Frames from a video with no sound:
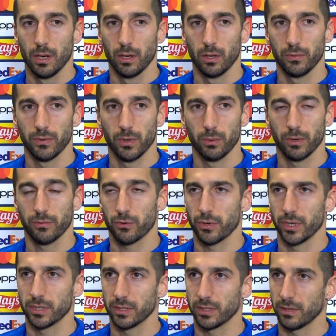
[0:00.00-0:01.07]
Also, we've
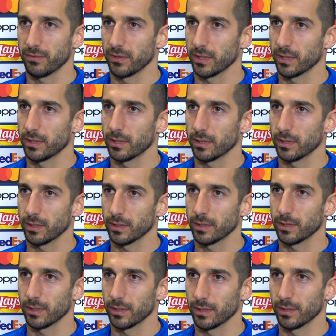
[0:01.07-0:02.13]
created, I think,
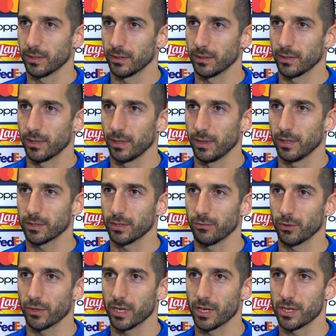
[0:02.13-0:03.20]
uh, a lot of
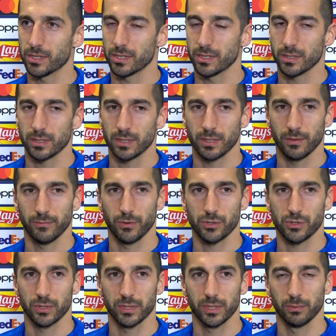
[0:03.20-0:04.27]
occasions.
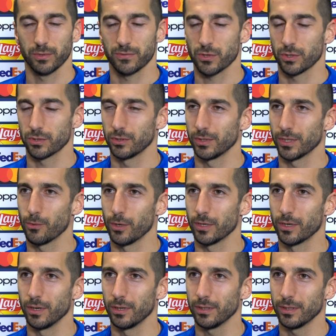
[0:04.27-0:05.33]
Unfortunately, we've scored only one
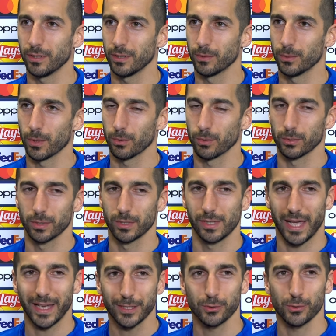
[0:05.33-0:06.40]
goal. We would
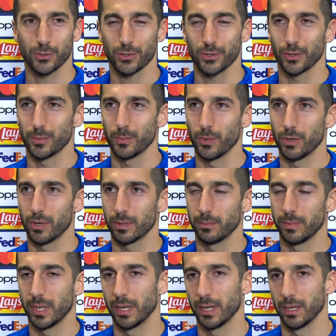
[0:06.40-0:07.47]
like to score more,
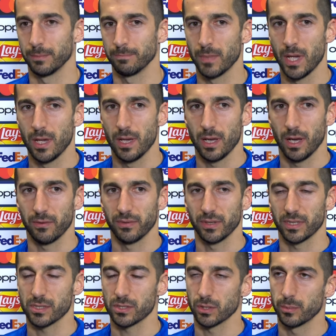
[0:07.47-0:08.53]
but I
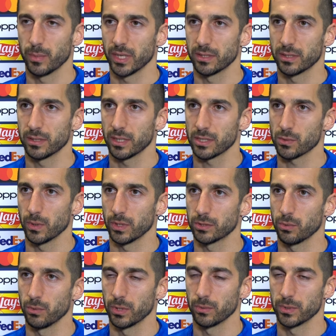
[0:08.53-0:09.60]
think it's not bad as well
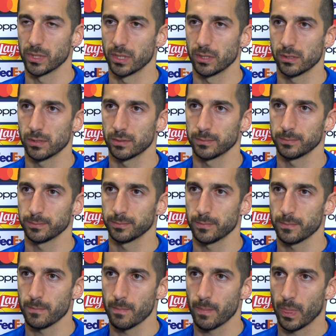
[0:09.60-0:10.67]
to win one nil.
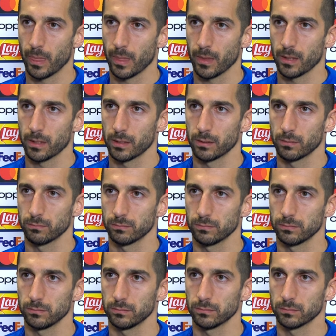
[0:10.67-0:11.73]
From the outside, the game
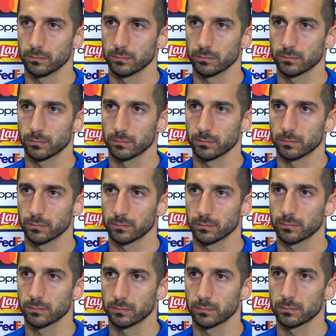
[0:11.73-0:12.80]
was like two different
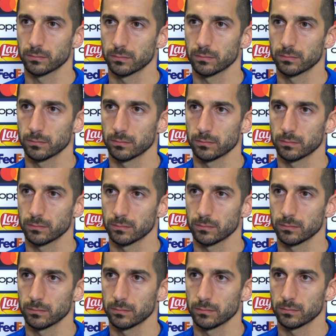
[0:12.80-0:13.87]
halves. First half was very
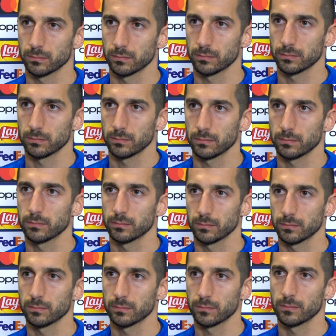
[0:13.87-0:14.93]
game of chess. Second
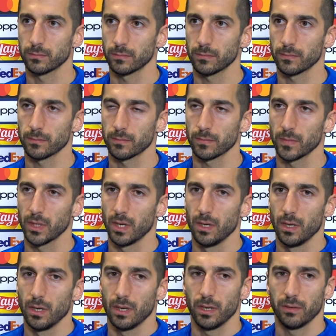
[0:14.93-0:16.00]
half got really
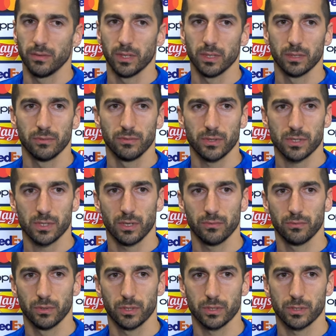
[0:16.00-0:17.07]
open. I think in the first
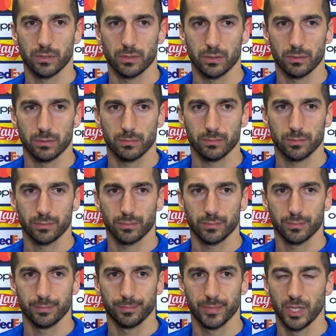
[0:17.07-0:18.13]
half, we're
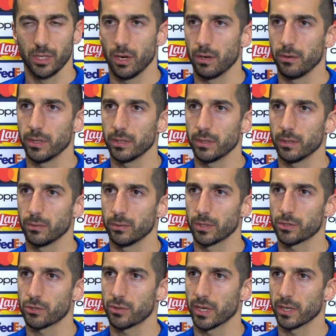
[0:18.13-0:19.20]
in hurry. Yeah. We're
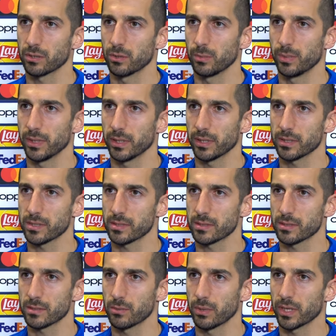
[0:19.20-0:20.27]
trying to play
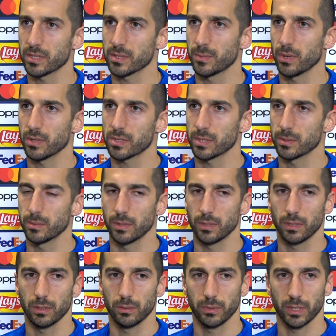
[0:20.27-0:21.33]
as quick as
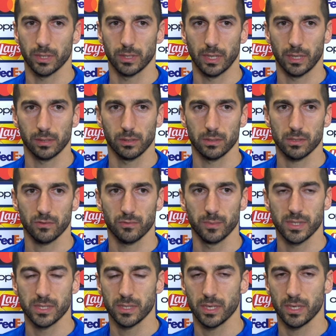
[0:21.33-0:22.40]
possible. We had like lots of
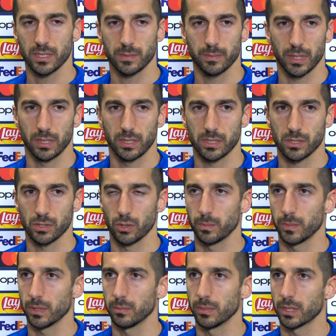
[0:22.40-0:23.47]
mistakes, but it's
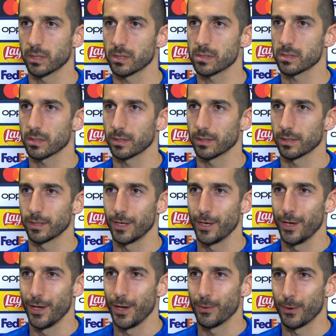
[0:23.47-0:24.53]
normal because uh,
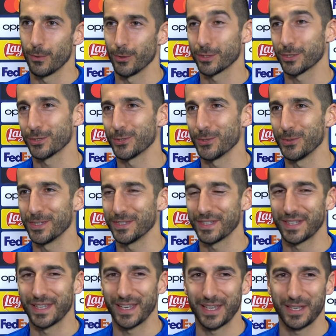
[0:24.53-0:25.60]
we wanted to win the
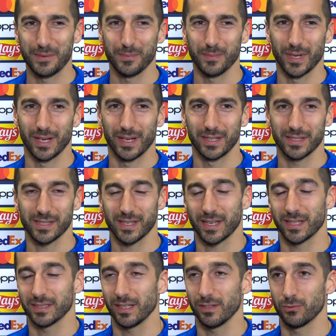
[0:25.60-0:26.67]
game. But in the
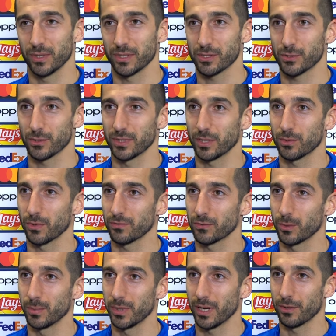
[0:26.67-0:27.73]
second half, we understood that we have
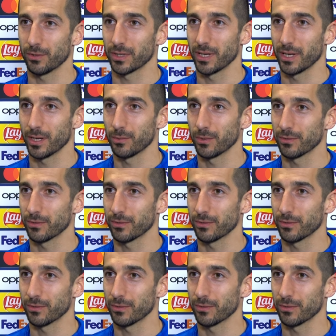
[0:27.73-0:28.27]
to play our game.